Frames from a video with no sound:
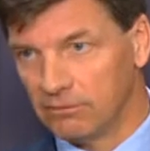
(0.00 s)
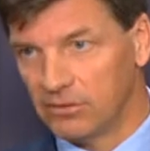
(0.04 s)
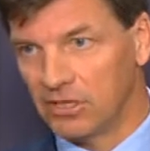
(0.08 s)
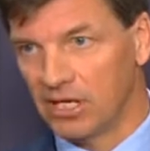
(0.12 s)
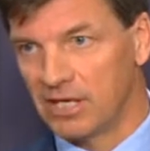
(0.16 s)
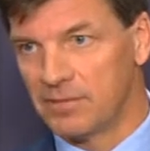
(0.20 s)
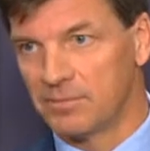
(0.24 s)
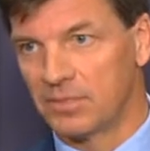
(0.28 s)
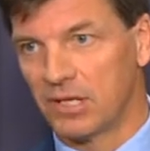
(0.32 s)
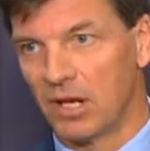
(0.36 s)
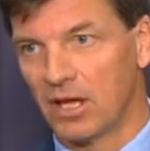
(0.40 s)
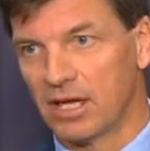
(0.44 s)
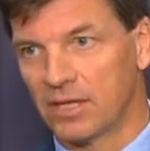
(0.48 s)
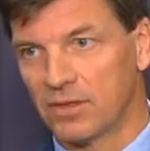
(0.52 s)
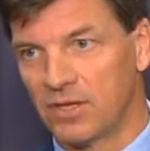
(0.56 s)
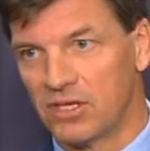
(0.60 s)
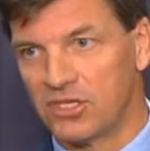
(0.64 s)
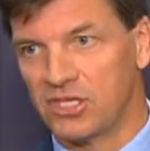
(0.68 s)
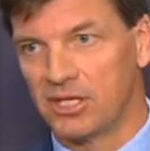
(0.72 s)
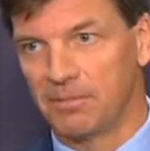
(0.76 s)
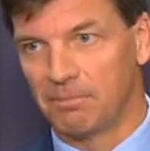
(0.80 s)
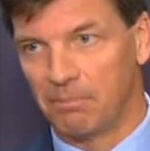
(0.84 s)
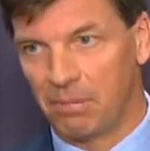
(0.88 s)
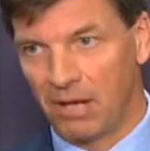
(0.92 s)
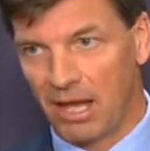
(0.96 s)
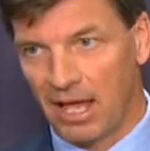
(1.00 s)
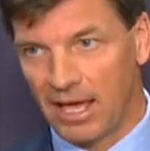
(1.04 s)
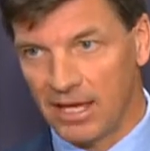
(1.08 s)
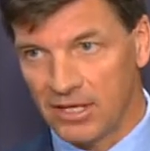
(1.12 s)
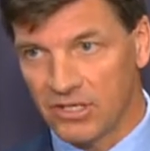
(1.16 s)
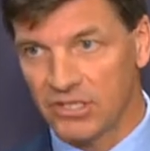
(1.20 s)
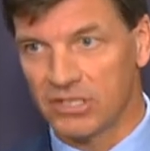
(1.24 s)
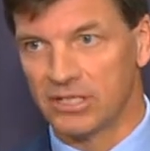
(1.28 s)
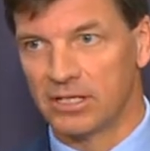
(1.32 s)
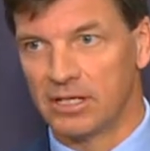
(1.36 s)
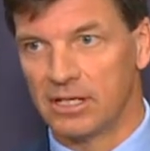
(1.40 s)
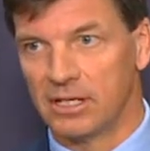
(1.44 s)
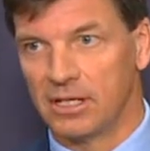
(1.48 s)
teams like this in
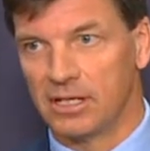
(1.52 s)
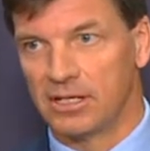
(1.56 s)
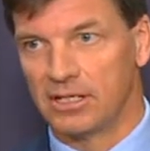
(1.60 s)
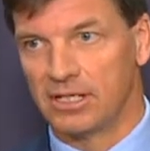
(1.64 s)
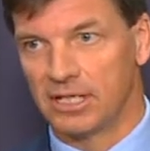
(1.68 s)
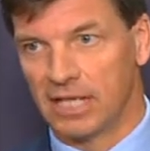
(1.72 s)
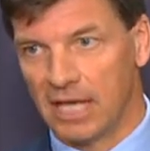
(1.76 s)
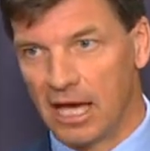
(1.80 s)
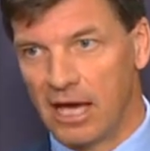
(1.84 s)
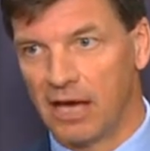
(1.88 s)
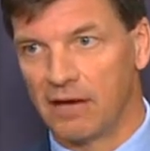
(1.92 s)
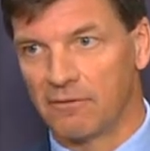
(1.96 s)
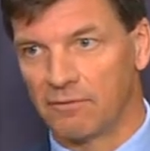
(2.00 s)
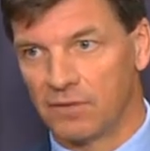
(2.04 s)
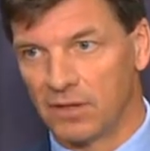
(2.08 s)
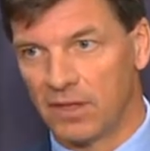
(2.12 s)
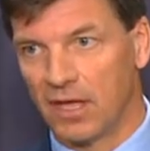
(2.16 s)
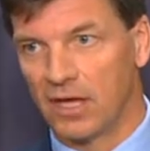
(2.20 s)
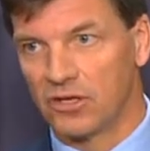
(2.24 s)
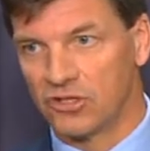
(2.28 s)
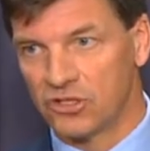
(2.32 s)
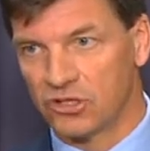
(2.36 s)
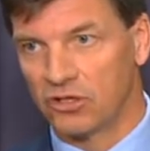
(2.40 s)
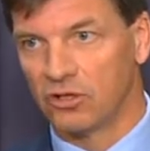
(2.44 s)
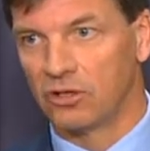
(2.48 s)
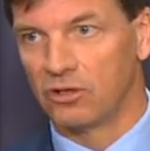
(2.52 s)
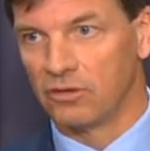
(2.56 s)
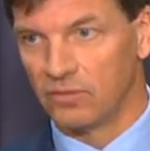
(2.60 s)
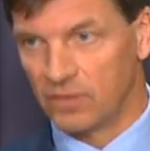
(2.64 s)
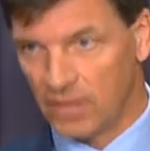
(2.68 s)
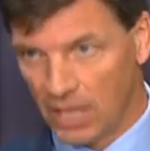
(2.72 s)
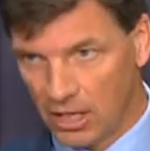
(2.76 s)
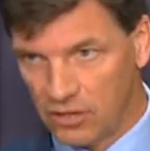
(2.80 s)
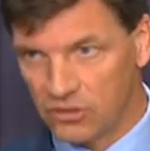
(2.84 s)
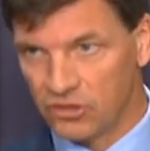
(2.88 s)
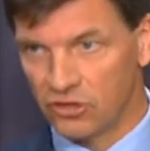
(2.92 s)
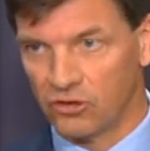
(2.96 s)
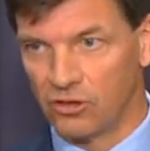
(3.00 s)
place to go after
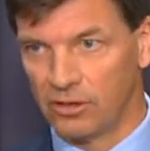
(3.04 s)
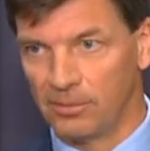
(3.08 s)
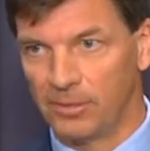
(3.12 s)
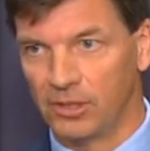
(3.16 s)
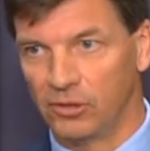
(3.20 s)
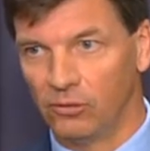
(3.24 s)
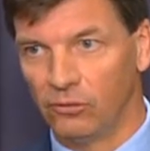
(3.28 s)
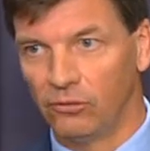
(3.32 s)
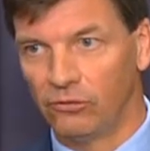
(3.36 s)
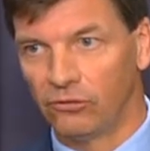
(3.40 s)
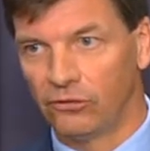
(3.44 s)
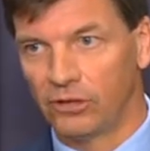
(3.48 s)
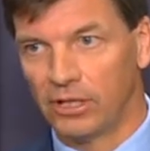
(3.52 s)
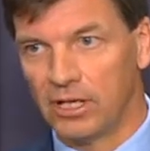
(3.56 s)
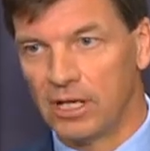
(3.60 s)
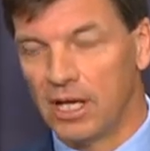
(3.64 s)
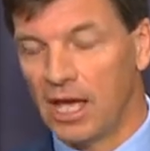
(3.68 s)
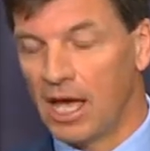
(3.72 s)
those criminals.